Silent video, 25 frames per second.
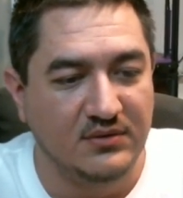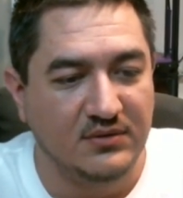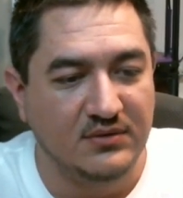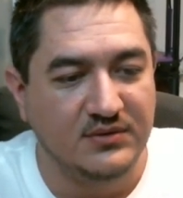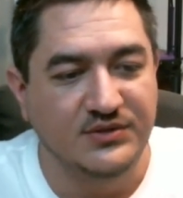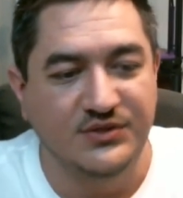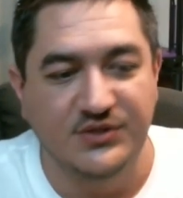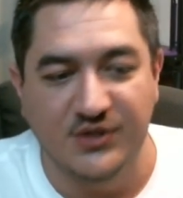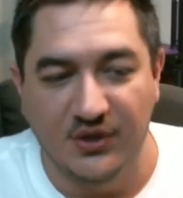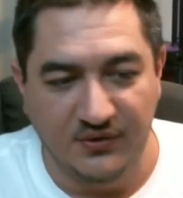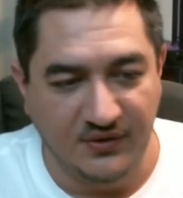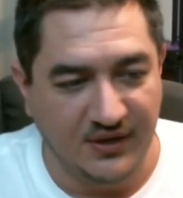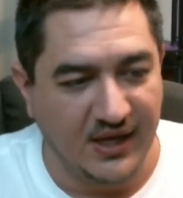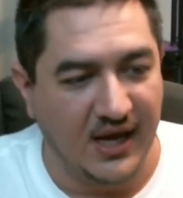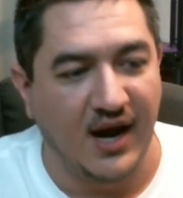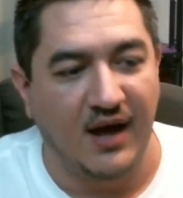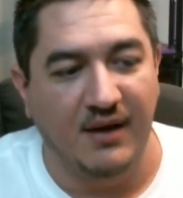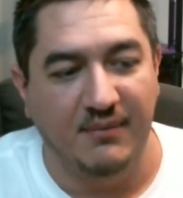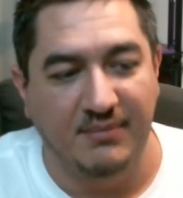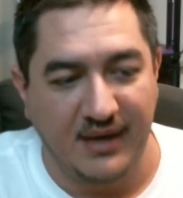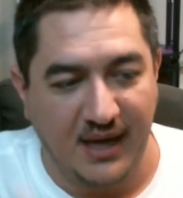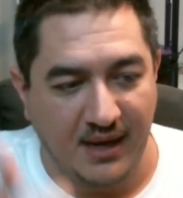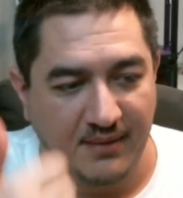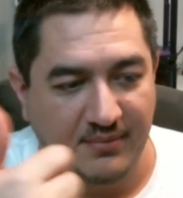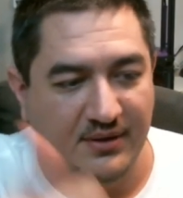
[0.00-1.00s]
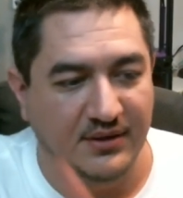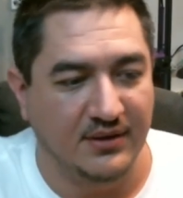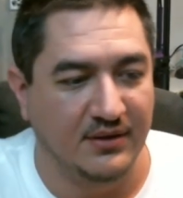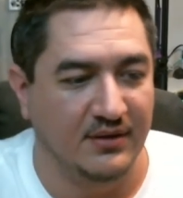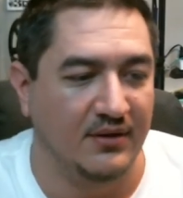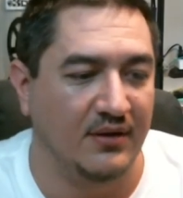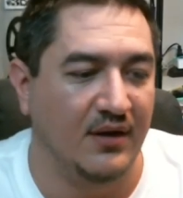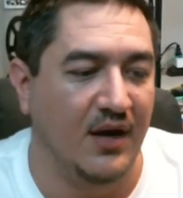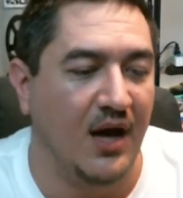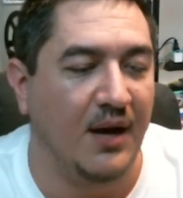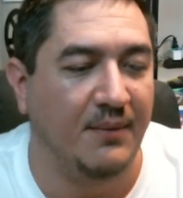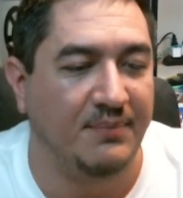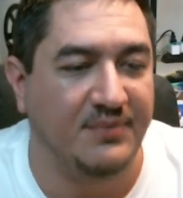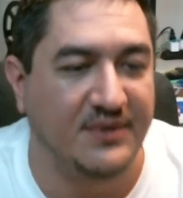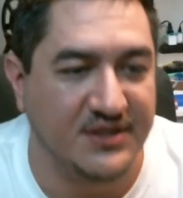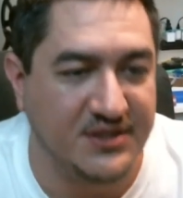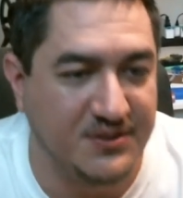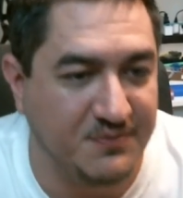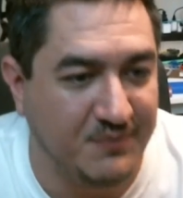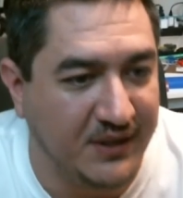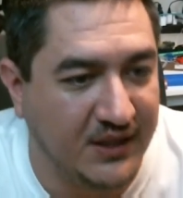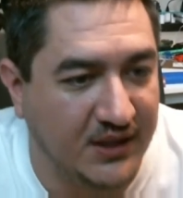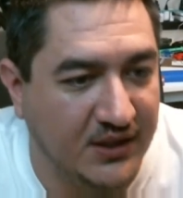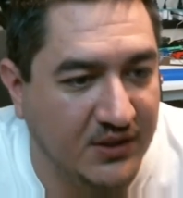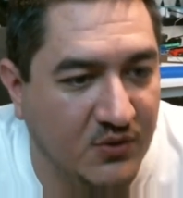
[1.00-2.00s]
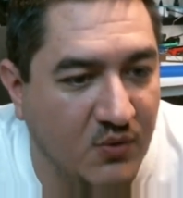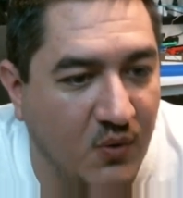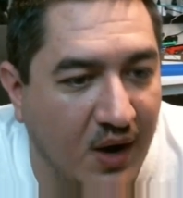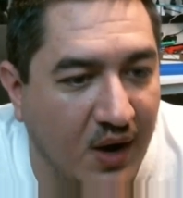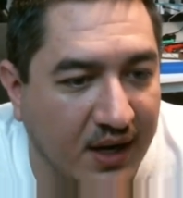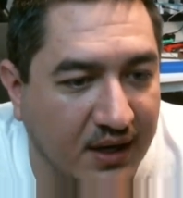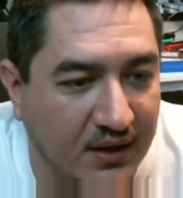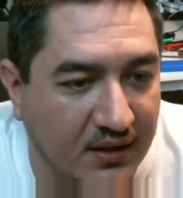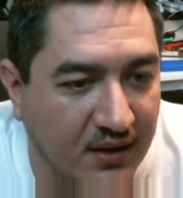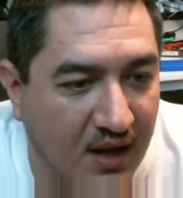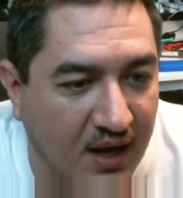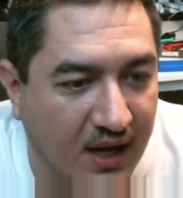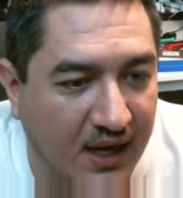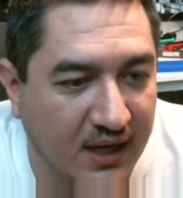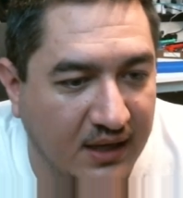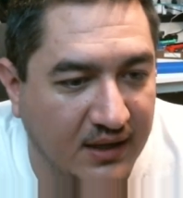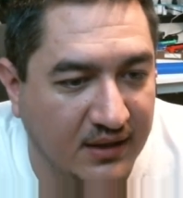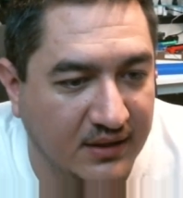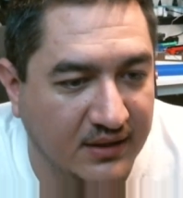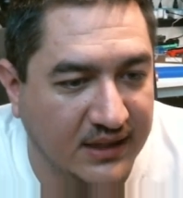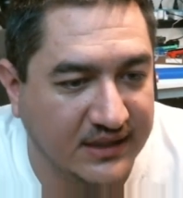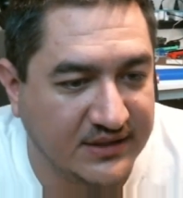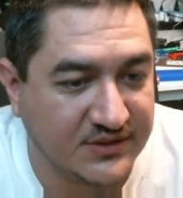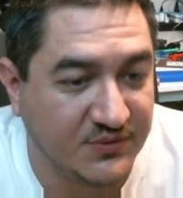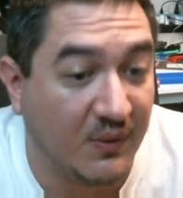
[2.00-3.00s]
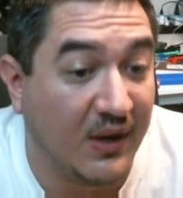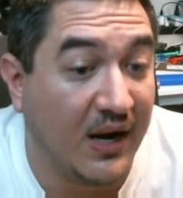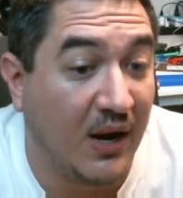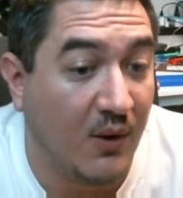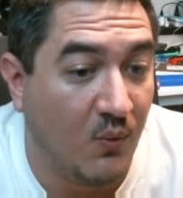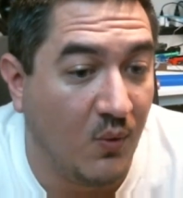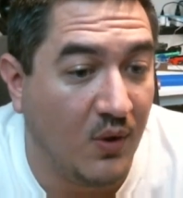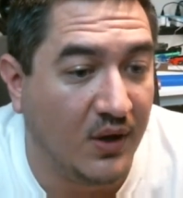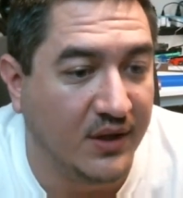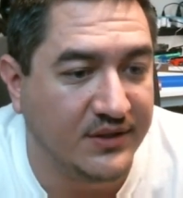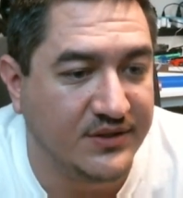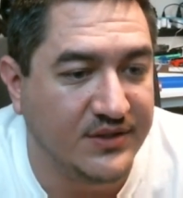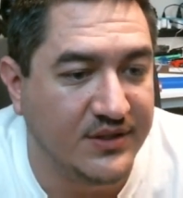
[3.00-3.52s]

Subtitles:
So then I'll be able to up the speed quite a lot, and that's what I want